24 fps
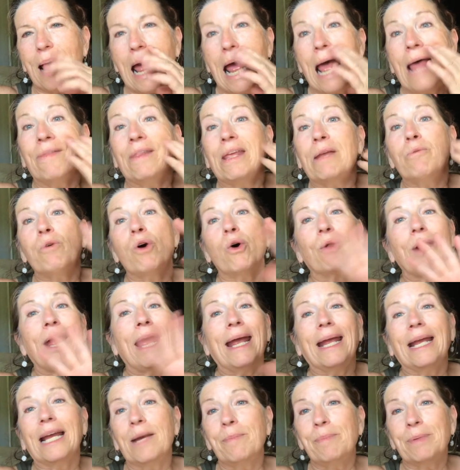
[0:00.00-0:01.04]
and they won't
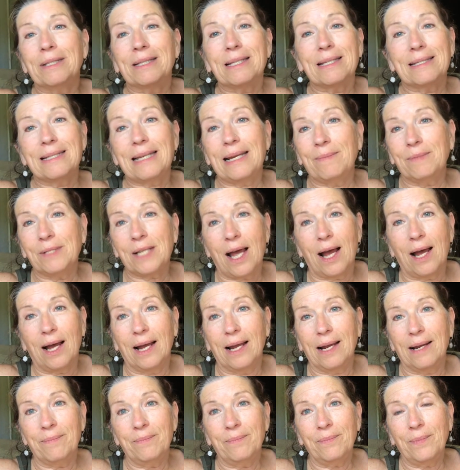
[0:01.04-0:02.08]
hang up at the same
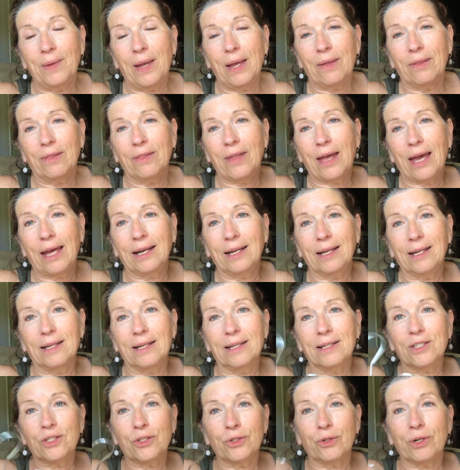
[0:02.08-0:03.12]
time. That
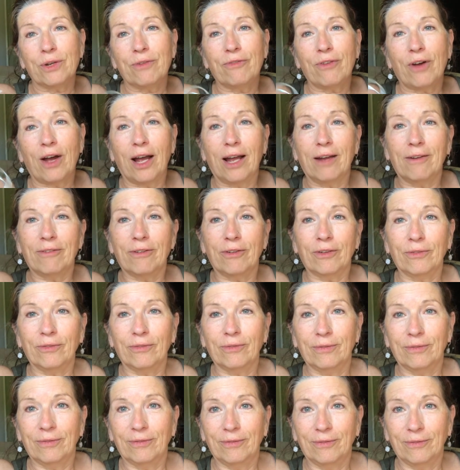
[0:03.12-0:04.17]
is 35
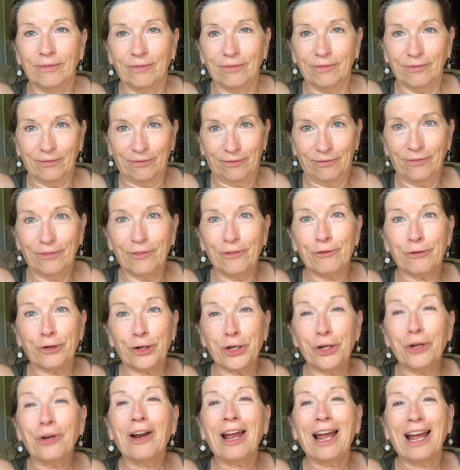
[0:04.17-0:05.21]
for
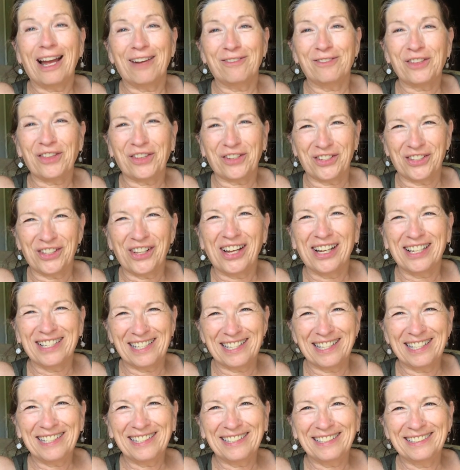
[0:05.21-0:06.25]
your half of the
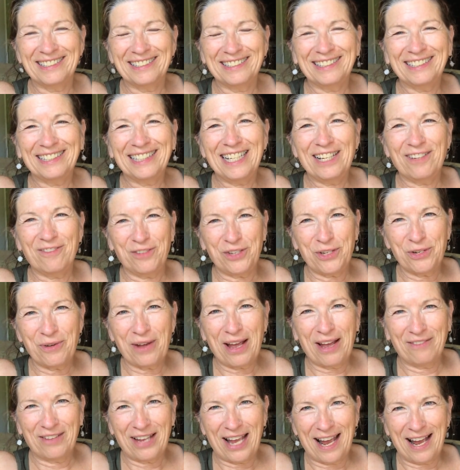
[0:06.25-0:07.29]
closet, if you
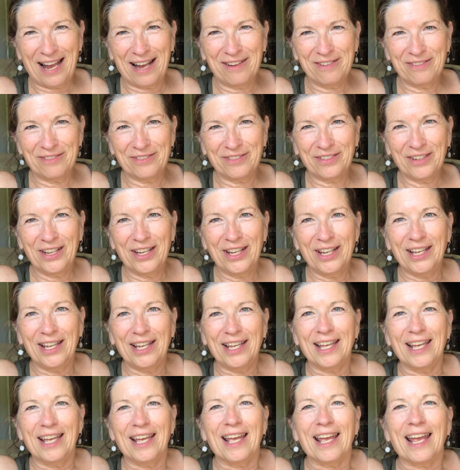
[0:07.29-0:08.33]
have a half,
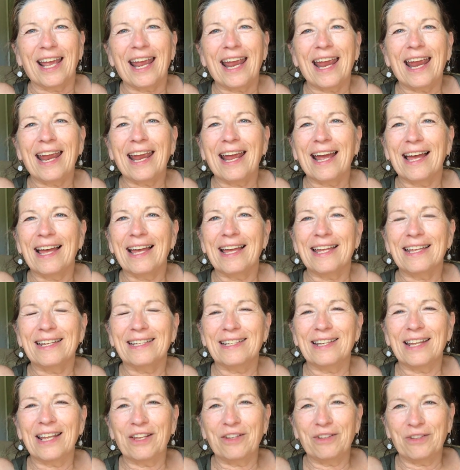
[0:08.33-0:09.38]

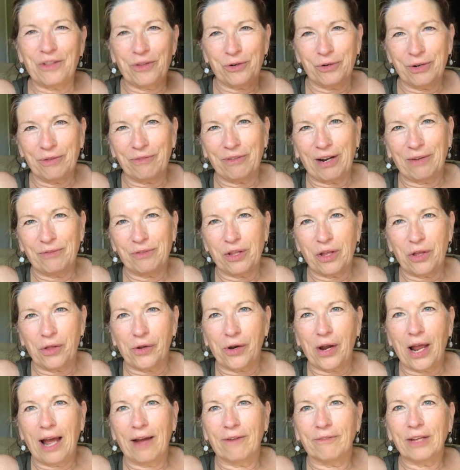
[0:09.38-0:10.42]
and then 35 for the other
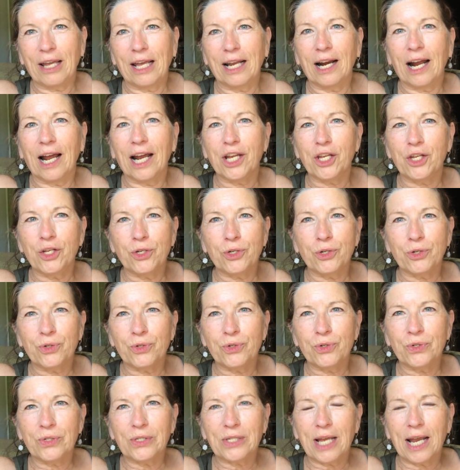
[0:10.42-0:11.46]
half. And I
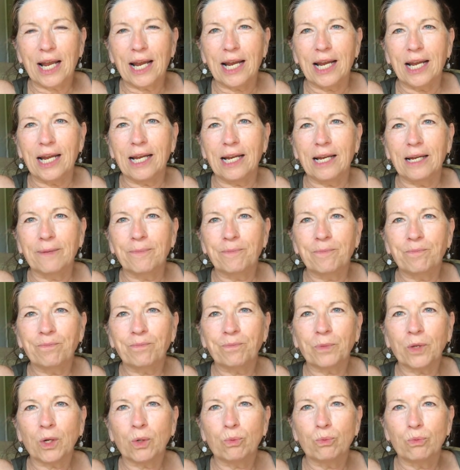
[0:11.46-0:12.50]
use a
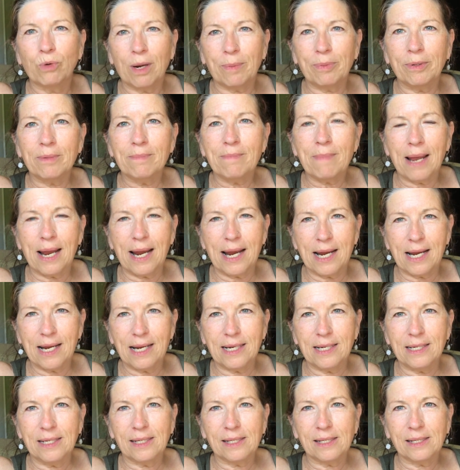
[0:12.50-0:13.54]

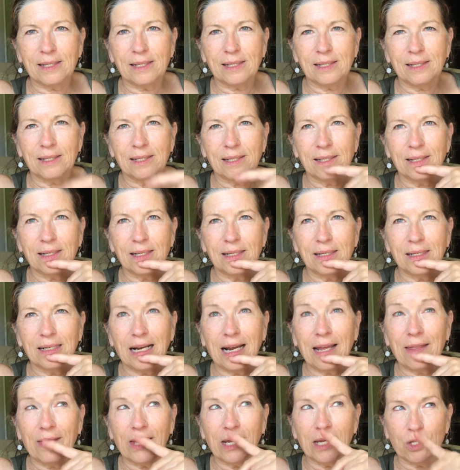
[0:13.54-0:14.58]
Rubbermaid,
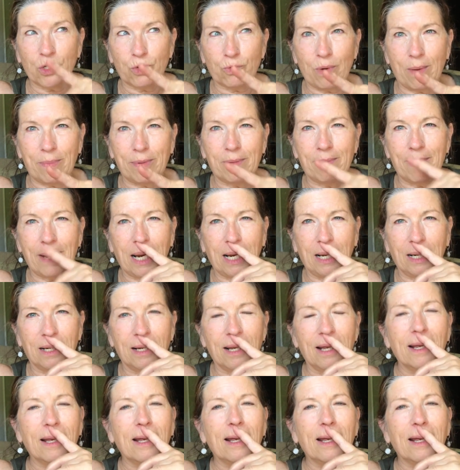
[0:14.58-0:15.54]
I think it's Rubbermaid,